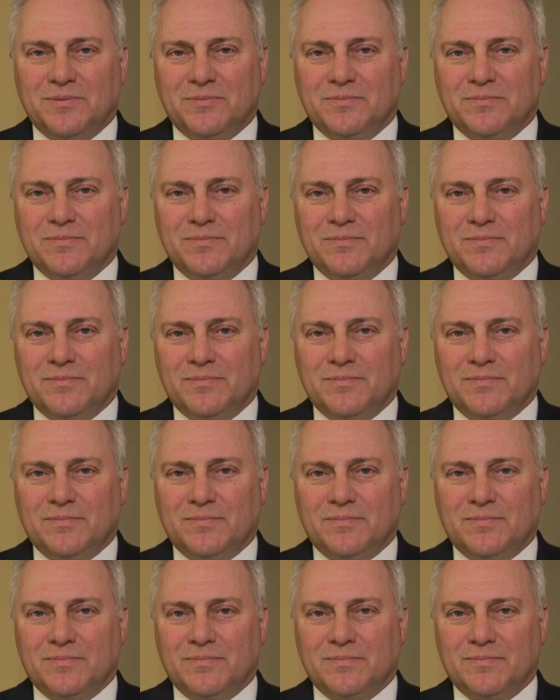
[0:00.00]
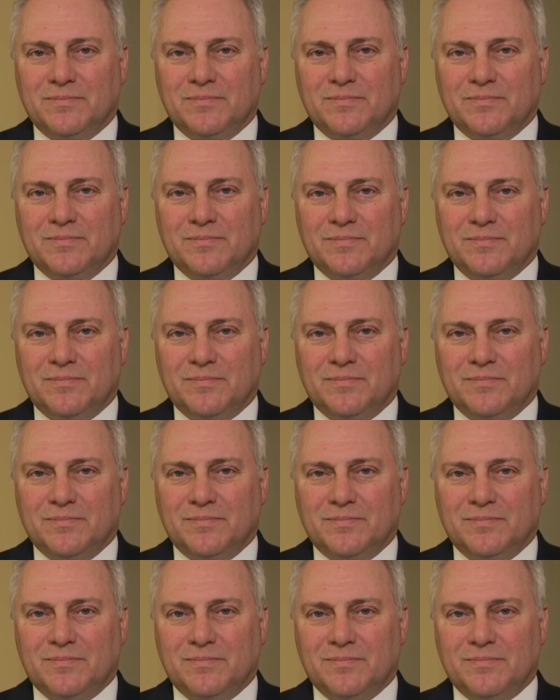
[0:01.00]

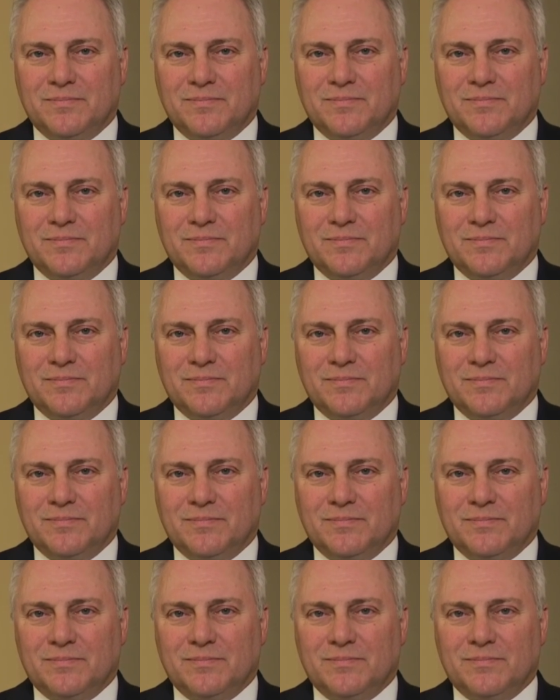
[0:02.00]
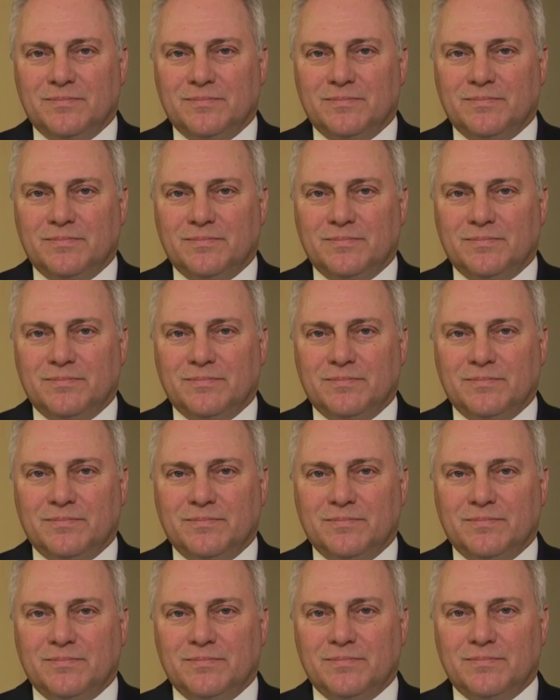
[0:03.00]

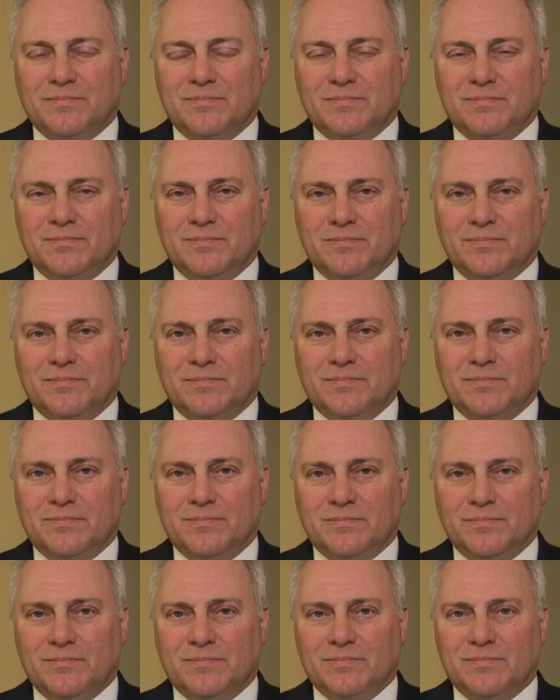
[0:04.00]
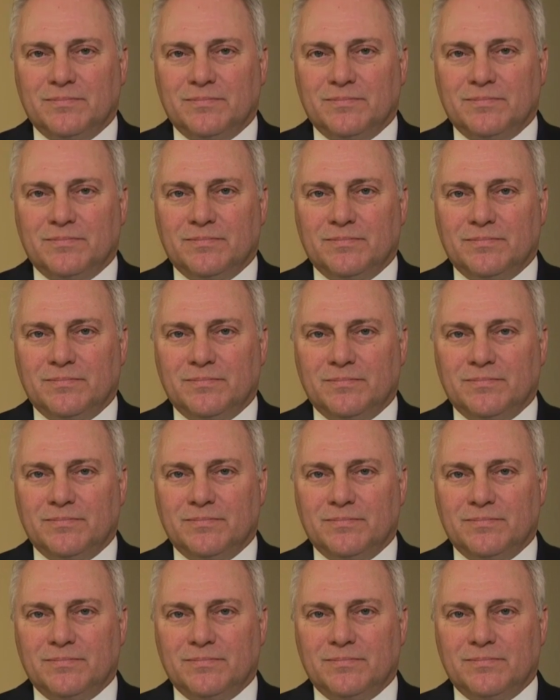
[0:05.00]

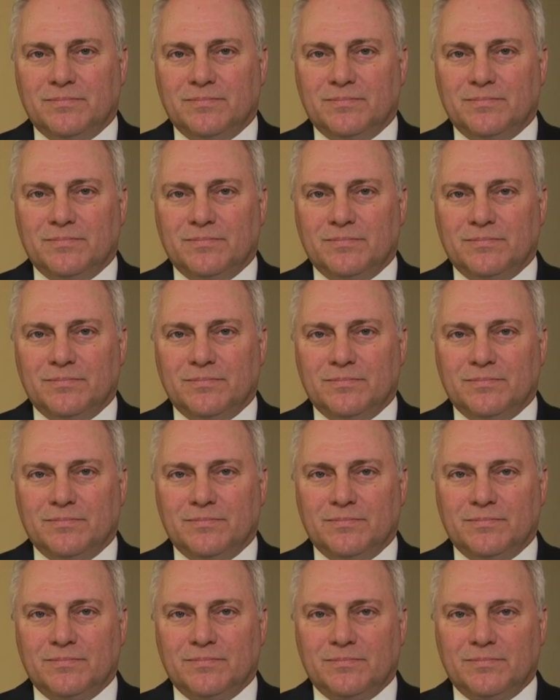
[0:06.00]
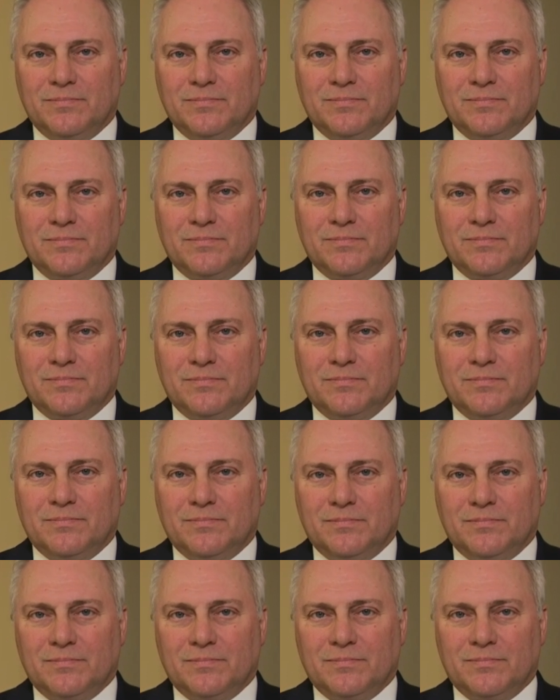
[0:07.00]
No words are spoken by the person on screen.